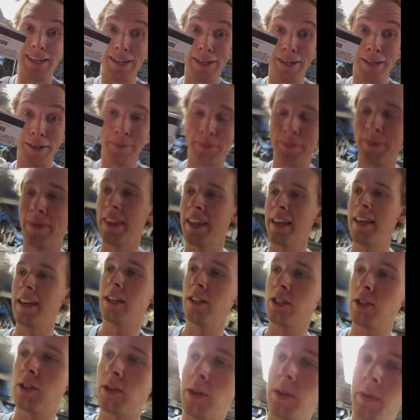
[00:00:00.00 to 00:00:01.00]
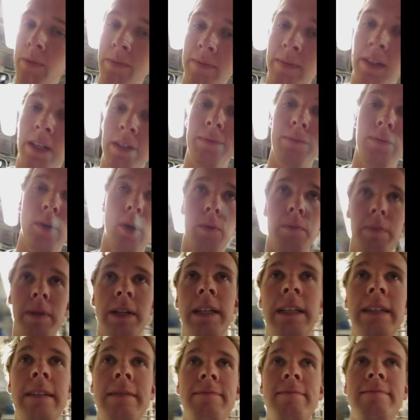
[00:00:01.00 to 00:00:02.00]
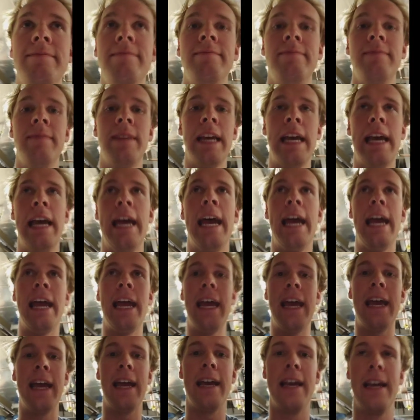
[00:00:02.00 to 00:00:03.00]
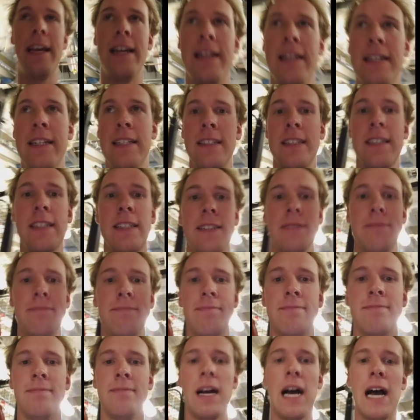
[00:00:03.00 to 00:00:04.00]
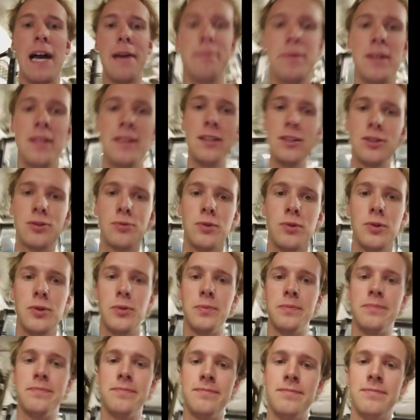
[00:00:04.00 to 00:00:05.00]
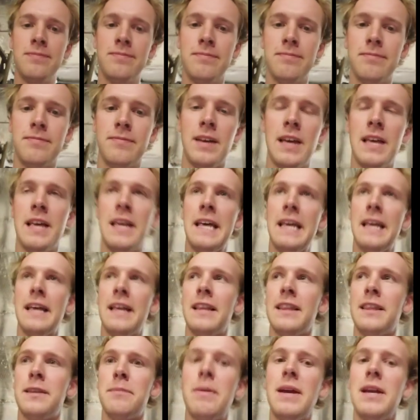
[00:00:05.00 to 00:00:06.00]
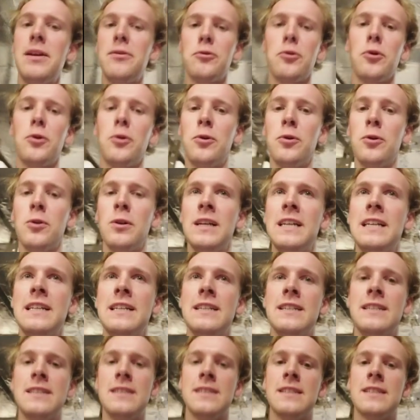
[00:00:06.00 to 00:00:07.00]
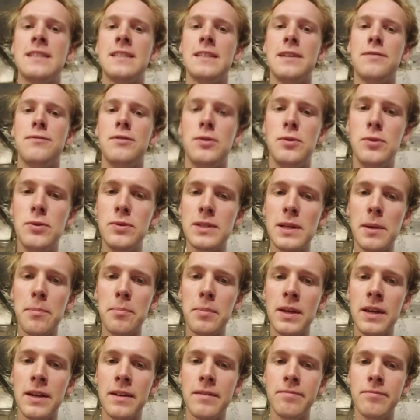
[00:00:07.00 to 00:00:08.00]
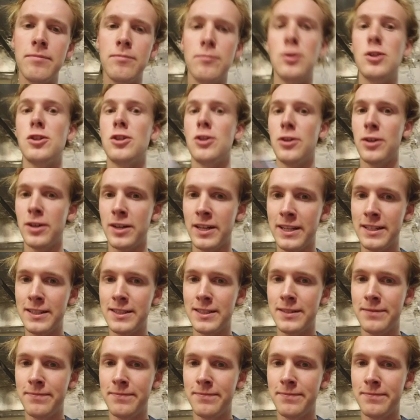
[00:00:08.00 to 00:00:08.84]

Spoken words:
here. So, open it, and I'm in this room. The main rule is, if you use something, return it.